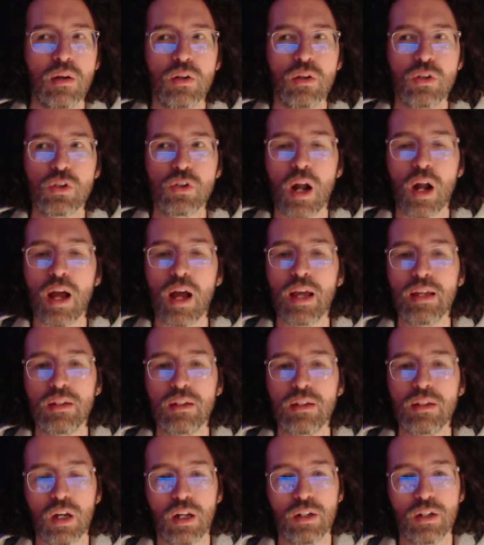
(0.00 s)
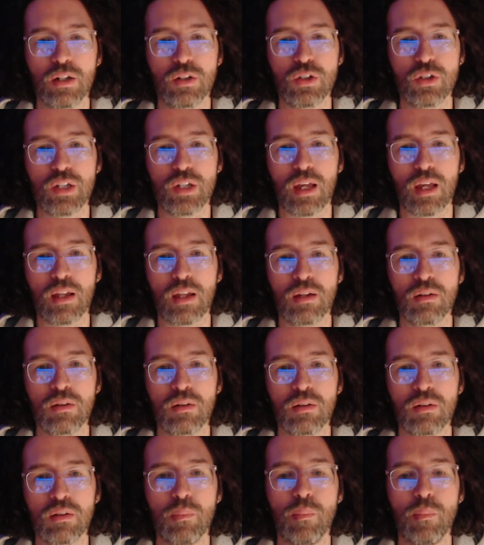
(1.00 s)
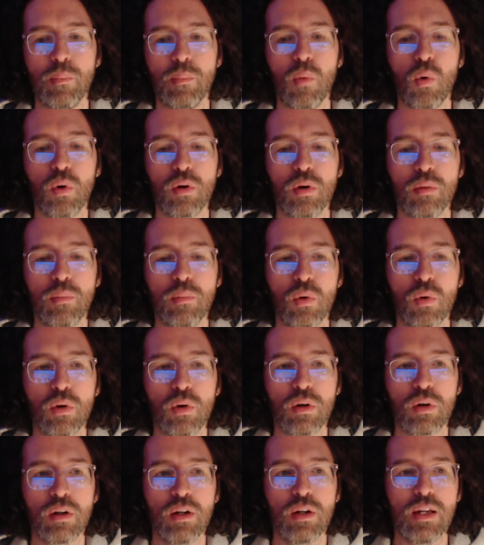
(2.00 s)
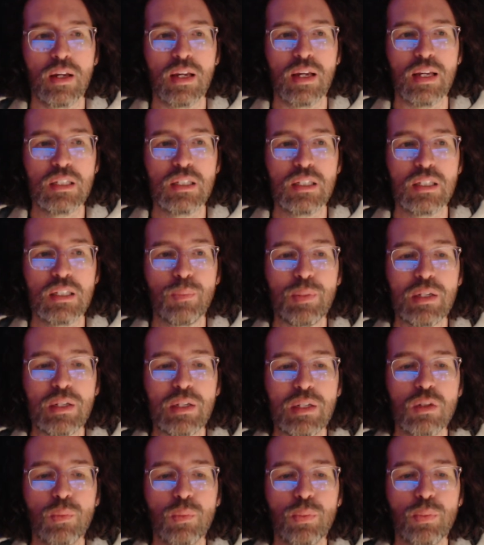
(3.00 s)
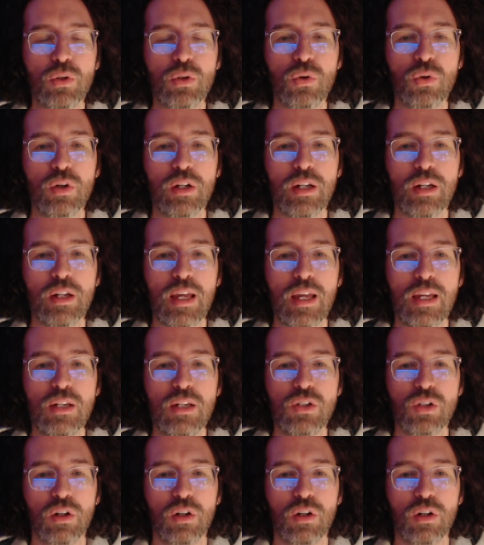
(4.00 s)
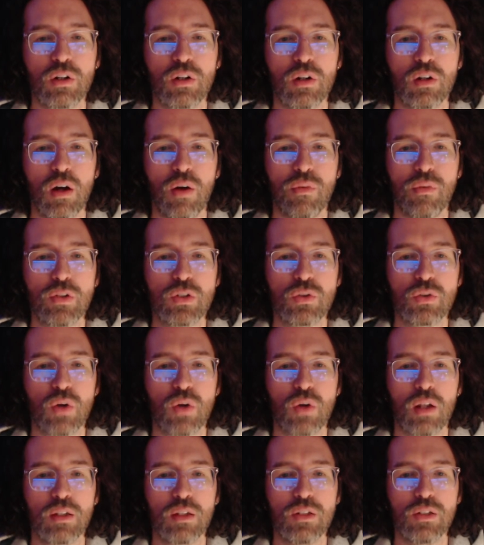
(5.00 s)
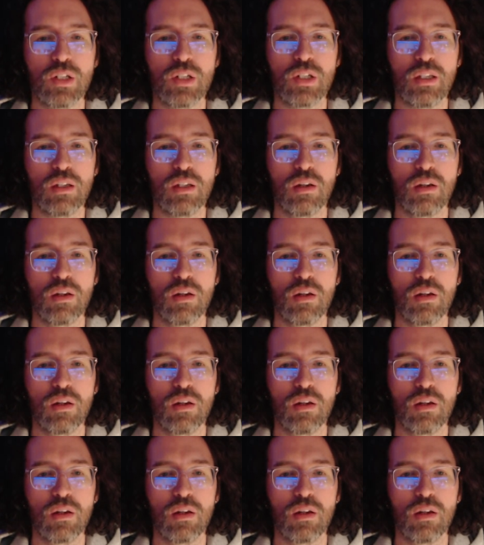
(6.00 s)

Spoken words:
trying to understand more and more, is the participatory nature of astrology